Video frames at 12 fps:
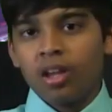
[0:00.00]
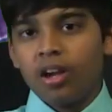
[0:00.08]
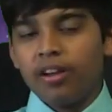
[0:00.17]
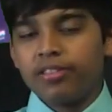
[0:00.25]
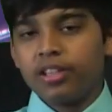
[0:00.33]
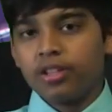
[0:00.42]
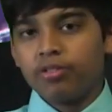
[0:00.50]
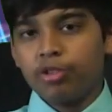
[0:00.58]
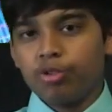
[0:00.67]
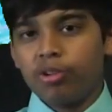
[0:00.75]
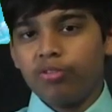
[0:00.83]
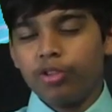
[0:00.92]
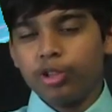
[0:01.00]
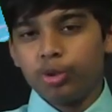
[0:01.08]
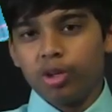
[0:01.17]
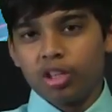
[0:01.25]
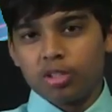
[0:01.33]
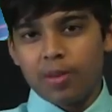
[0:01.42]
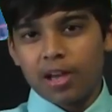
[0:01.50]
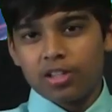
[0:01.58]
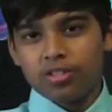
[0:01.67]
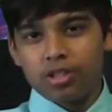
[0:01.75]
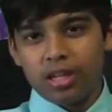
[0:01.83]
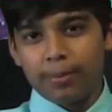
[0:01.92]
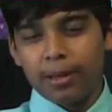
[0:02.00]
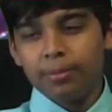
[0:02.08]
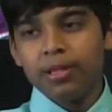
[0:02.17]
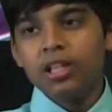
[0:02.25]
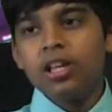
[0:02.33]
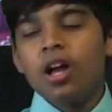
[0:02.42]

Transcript: I thank you for joining us back on CMM.